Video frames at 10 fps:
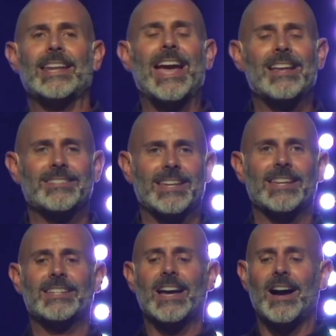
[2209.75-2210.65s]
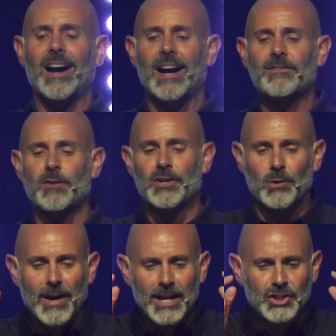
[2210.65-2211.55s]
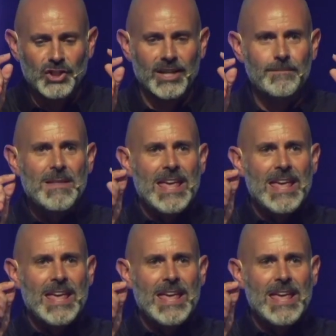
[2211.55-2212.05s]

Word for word: asking God for direction